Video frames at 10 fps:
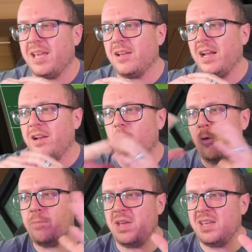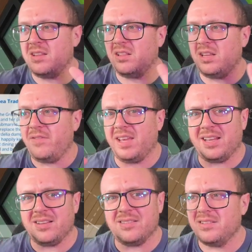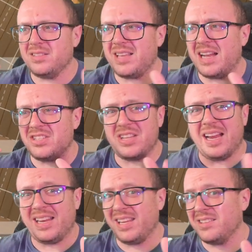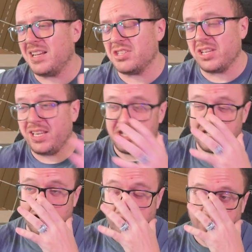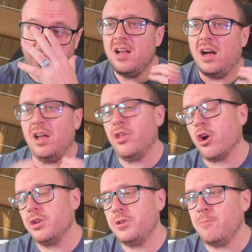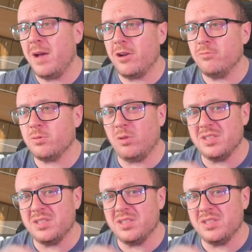kind of open living / dining / like kitchen area. There are 2 bedrooms. One's